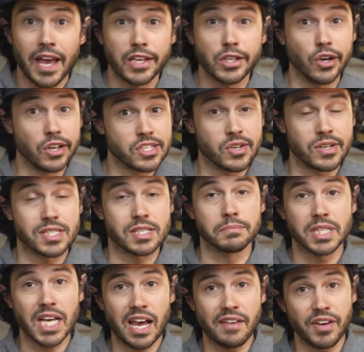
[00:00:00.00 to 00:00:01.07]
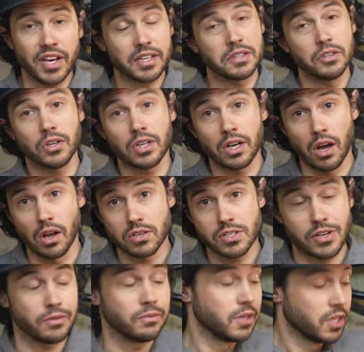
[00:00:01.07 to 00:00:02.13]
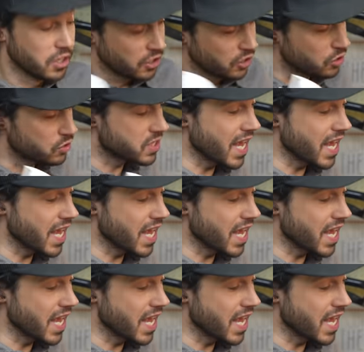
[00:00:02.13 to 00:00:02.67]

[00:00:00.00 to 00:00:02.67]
and you also had some Tyvek, you could also use